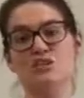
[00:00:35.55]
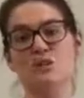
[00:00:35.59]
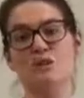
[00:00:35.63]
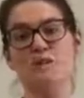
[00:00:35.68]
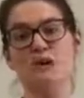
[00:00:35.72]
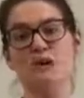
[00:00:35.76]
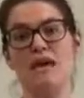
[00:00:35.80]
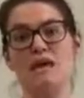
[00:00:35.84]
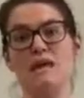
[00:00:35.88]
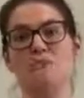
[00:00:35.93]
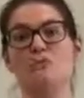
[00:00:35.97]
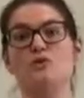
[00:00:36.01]
we
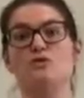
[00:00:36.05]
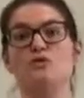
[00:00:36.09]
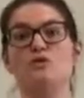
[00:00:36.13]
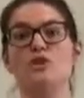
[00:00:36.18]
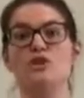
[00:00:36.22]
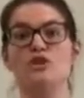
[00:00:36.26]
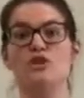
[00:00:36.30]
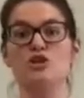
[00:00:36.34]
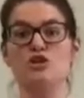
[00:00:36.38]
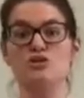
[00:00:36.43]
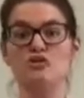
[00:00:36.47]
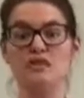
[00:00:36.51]
make
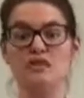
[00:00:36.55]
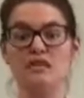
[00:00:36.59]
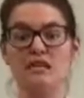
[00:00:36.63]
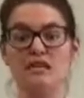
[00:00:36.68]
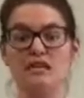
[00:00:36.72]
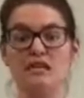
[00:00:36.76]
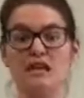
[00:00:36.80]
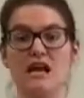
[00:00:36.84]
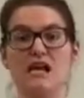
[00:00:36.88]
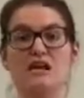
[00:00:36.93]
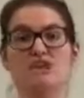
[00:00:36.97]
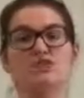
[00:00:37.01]
between new
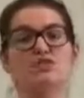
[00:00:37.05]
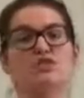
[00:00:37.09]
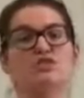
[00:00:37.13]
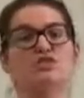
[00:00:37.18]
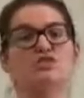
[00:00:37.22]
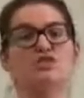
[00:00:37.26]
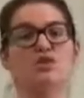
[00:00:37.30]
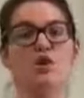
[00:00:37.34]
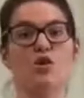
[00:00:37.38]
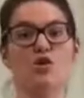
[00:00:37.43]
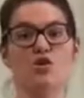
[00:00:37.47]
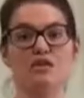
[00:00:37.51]

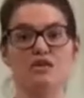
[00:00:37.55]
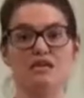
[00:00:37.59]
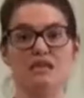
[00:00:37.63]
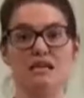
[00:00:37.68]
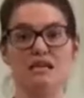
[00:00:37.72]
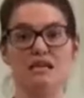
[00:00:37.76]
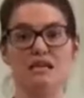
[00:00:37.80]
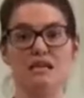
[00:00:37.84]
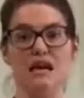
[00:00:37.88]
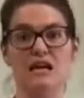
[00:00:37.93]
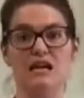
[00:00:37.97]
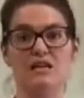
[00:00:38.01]
technologies and old
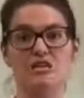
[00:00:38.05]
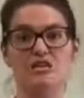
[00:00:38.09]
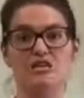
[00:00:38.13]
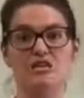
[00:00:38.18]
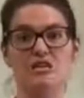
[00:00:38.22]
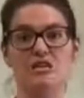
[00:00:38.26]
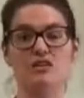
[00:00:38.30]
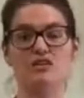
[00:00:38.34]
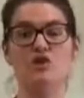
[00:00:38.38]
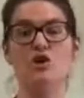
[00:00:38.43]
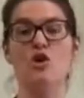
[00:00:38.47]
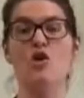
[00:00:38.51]

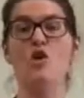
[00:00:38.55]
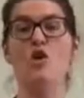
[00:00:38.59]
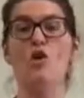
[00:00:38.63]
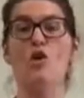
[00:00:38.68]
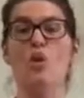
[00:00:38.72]
technologies,